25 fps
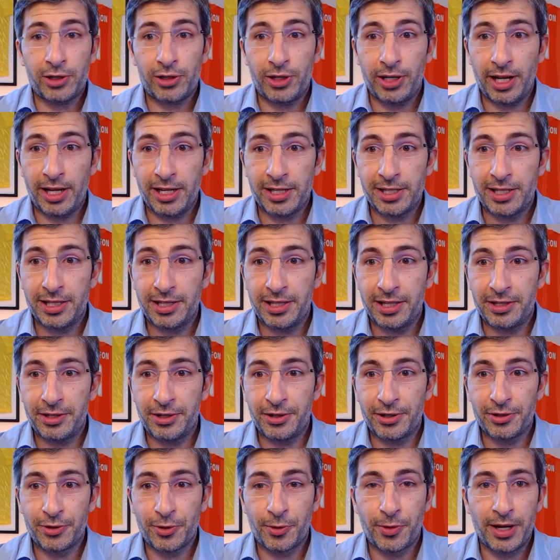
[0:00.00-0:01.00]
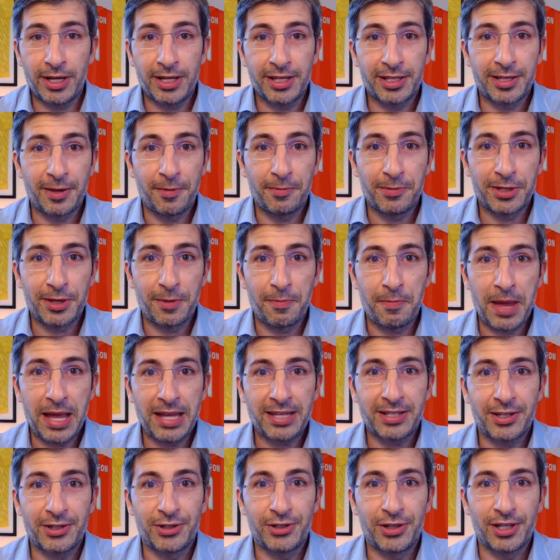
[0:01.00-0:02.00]
I see that there's already some
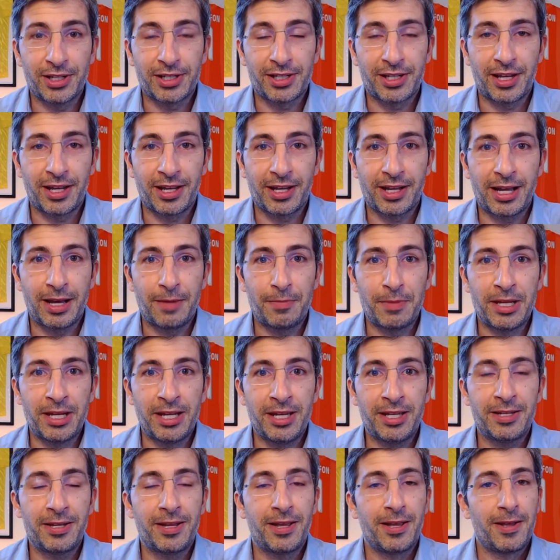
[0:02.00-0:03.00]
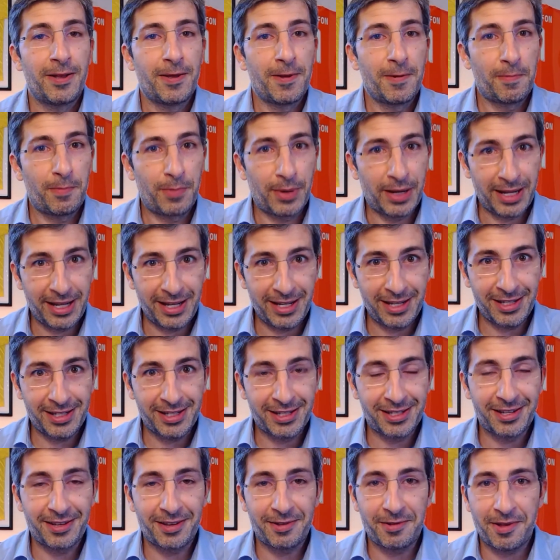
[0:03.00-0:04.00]
messages coming in.
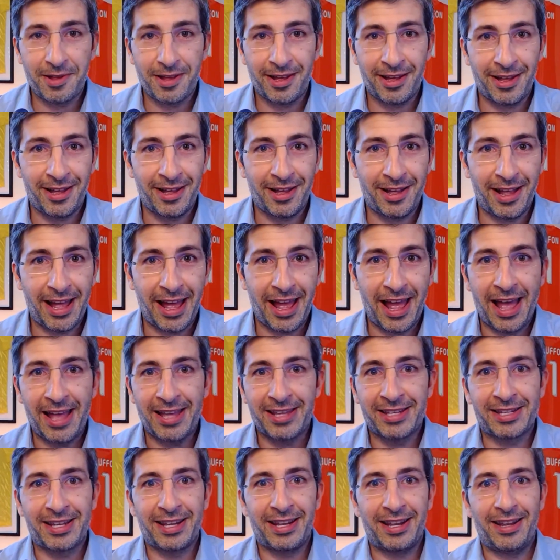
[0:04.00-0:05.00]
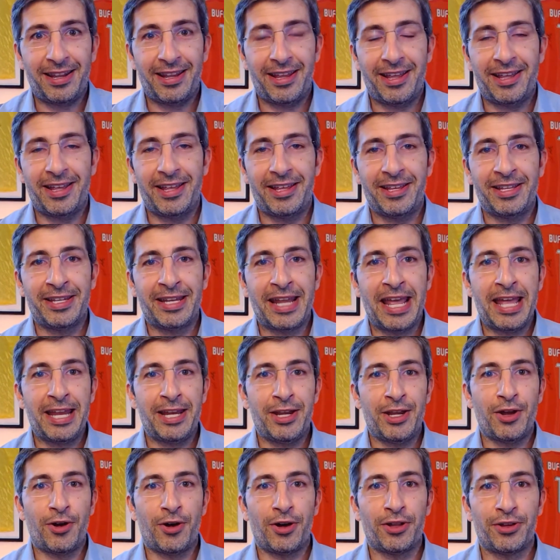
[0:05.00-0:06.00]
Please, as in
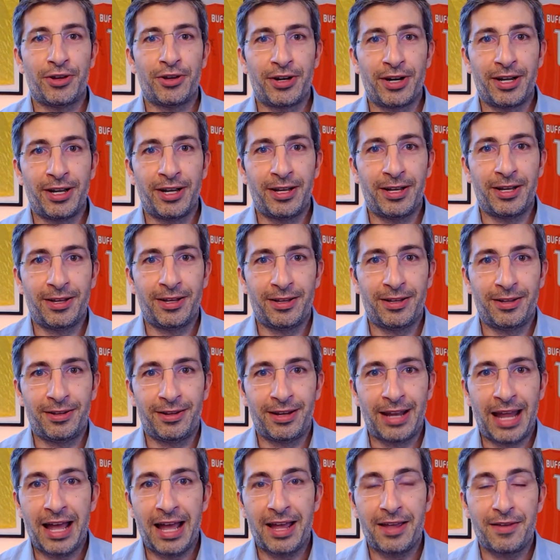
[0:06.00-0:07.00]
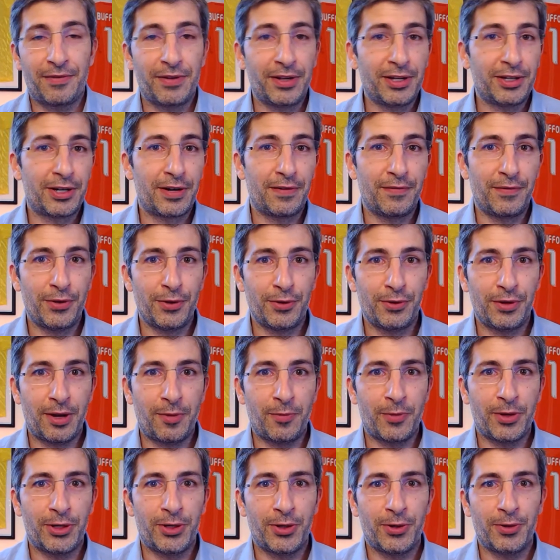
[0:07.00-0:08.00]
any other live interview that
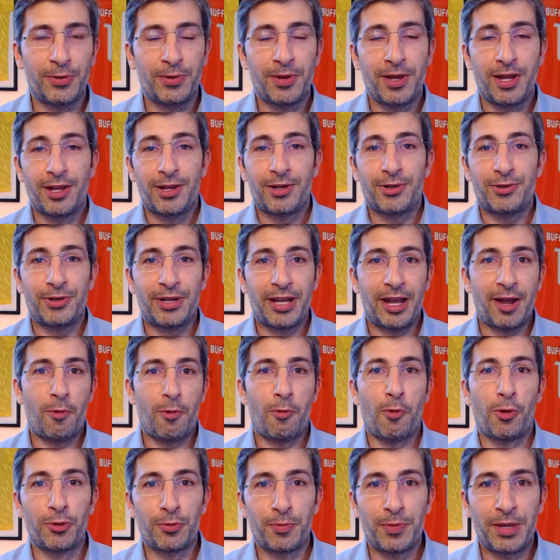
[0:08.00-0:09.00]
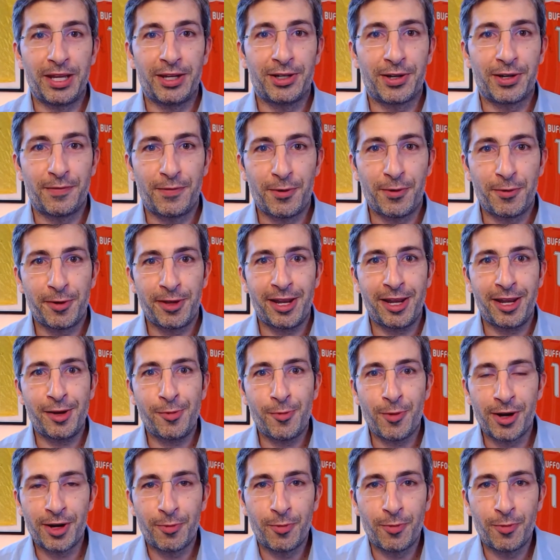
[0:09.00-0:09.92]
we do, today I won't be interviewing anyone.